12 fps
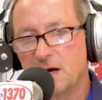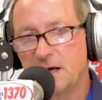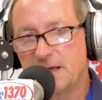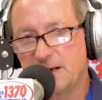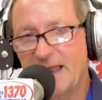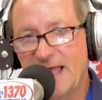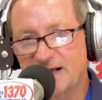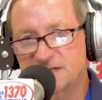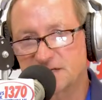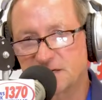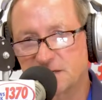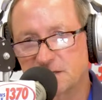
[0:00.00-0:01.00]
in an
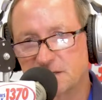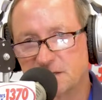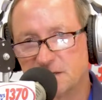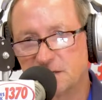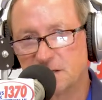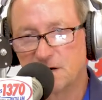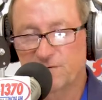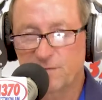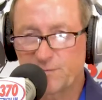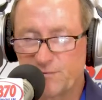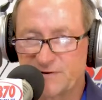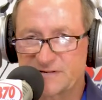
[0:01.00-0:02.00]
accident for
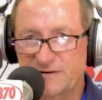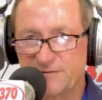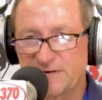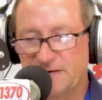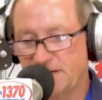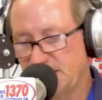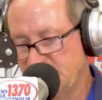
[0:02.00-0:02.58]
between seventeen and